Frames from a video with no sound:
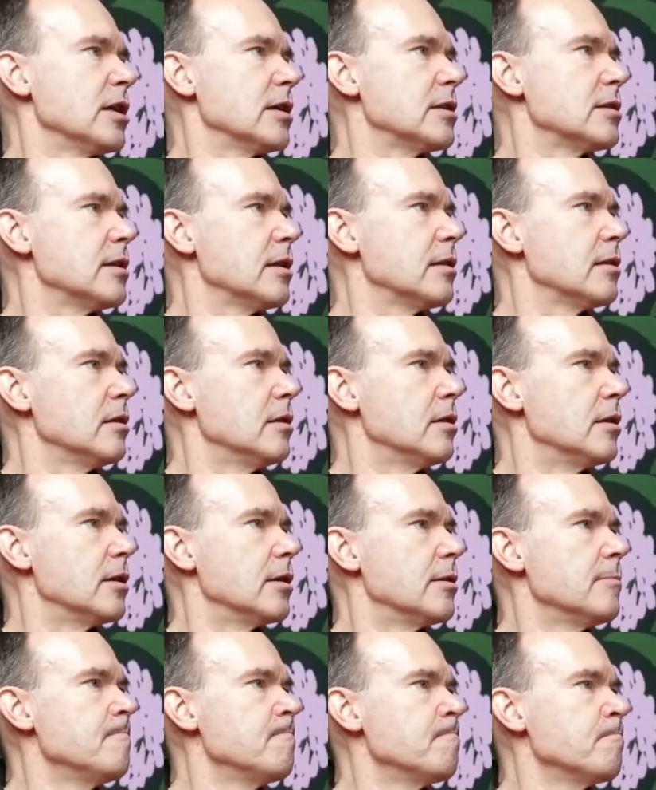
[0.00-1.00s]
that
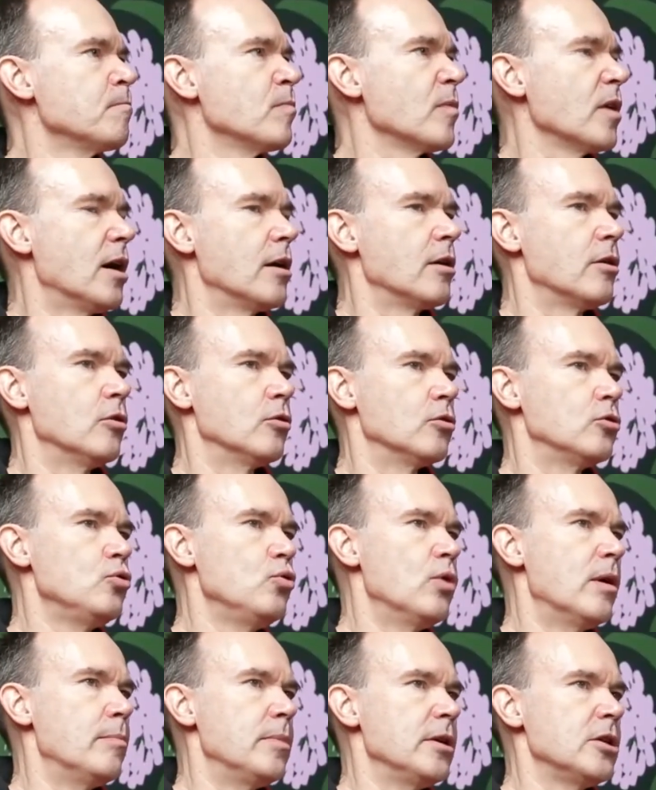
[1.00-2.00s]
are, I don't know,
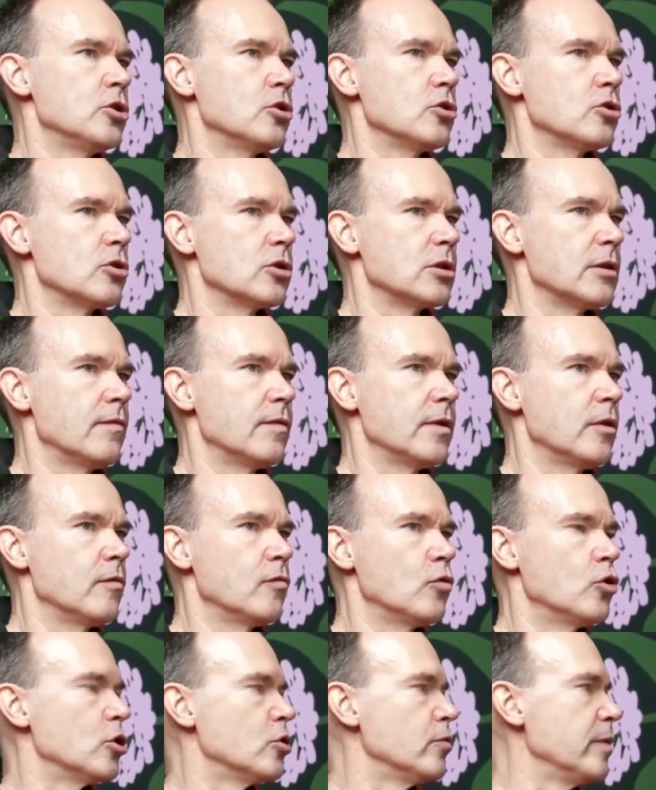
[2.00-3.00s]
too ambitious or something, of
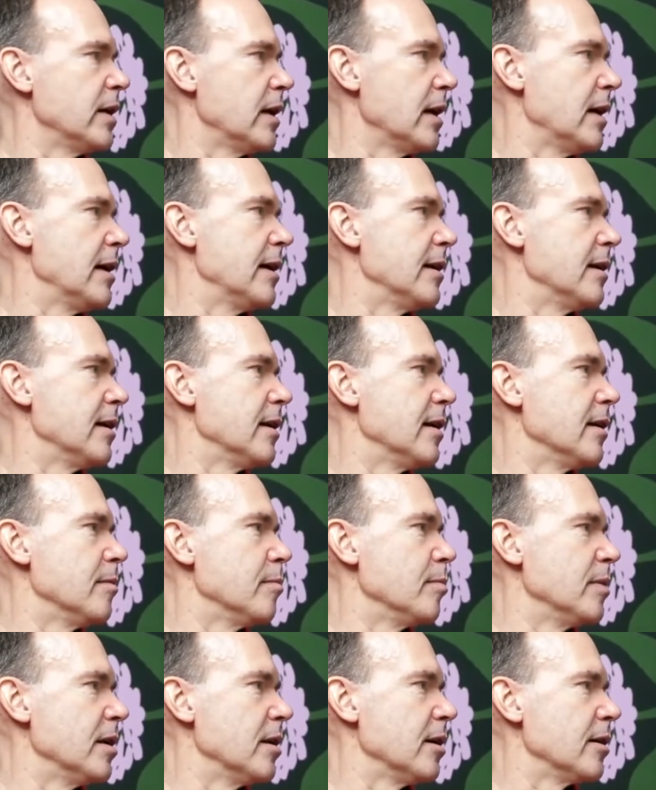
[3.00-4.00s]
course we can. And I
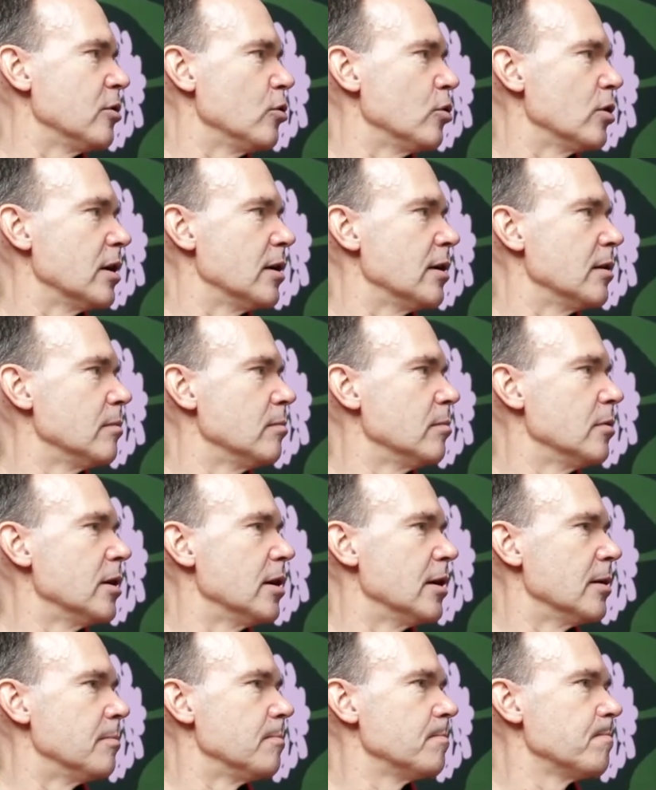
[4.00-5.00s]
mean, like you can
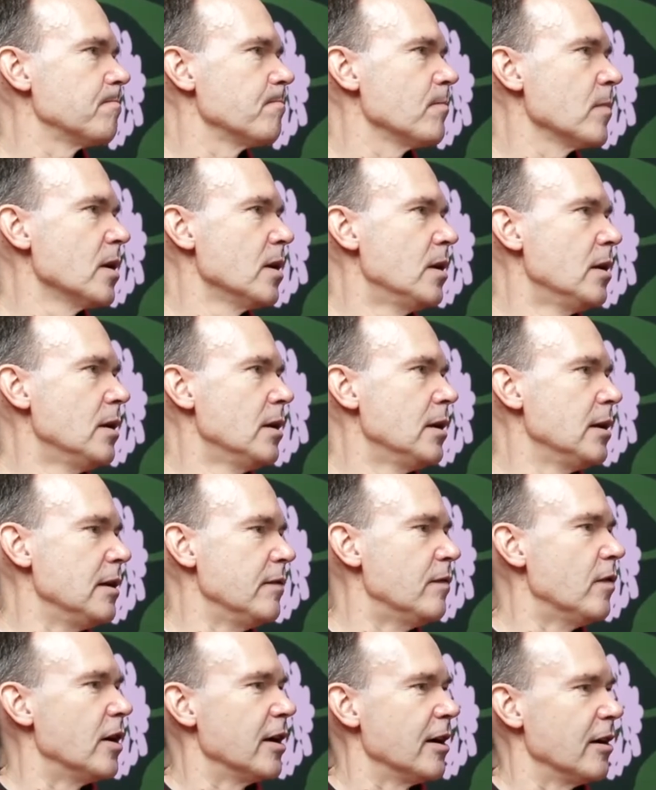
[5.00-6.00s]

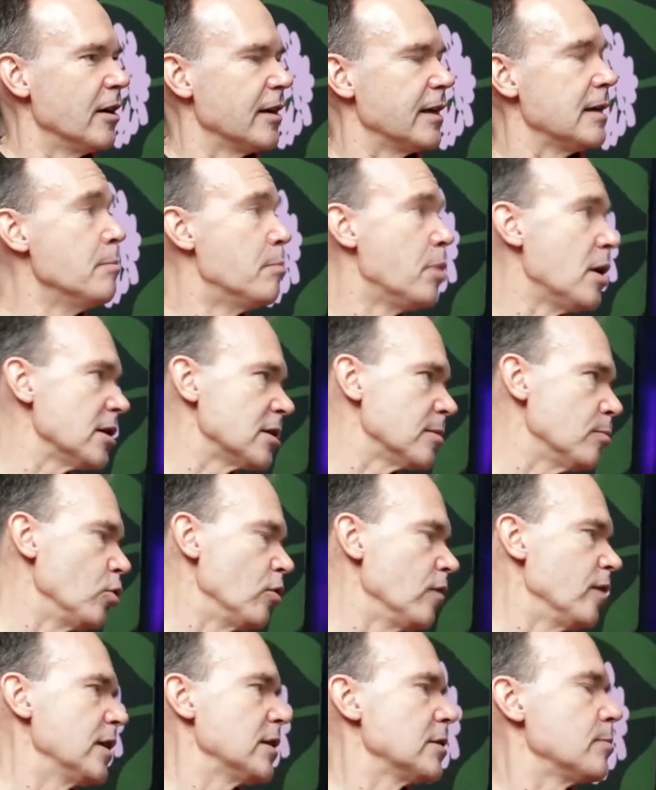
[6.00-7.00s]
define like impossible
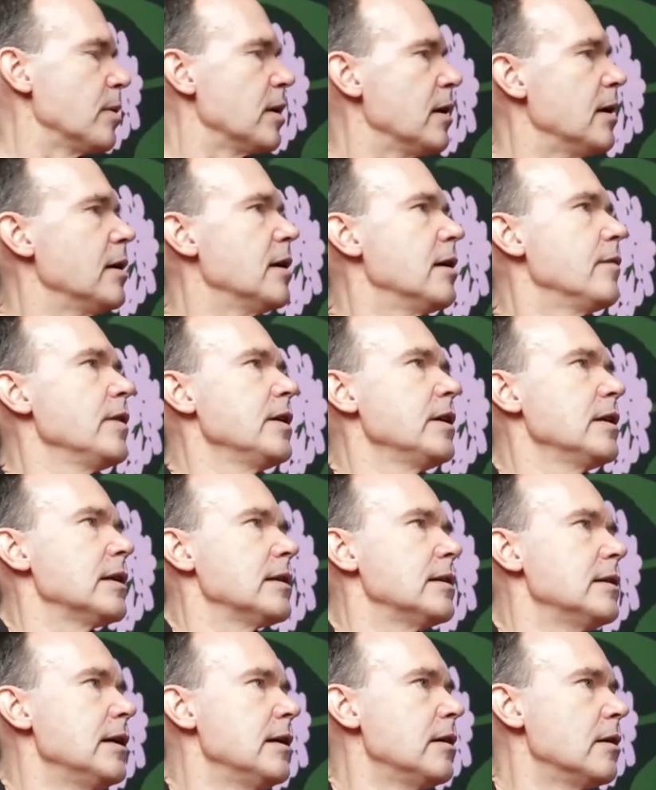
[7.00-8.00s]
things. But I think
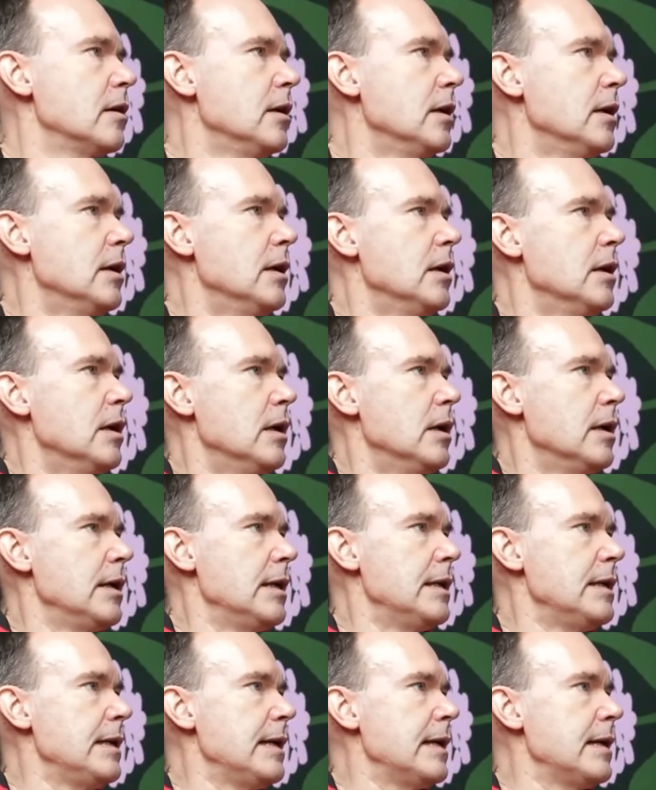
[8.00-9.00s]
that
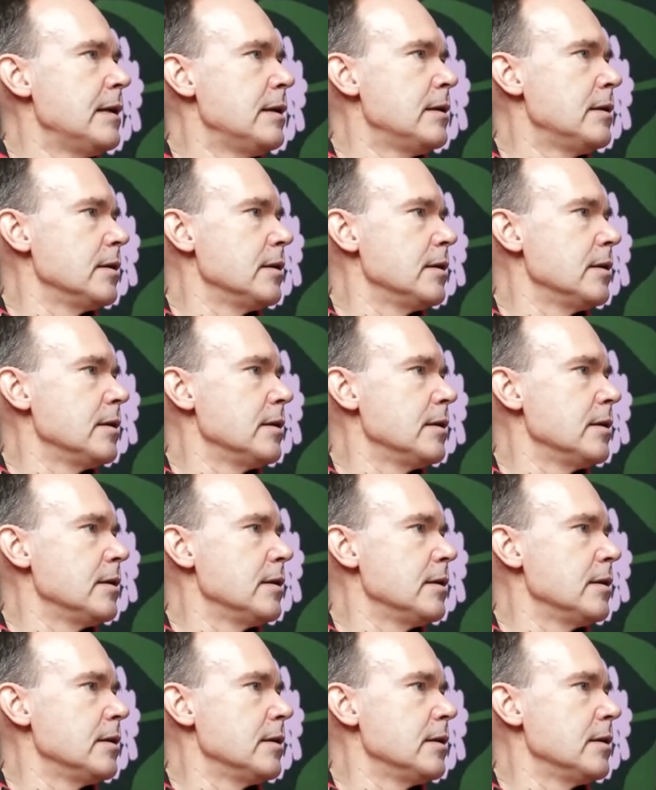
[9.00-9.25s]
in the end,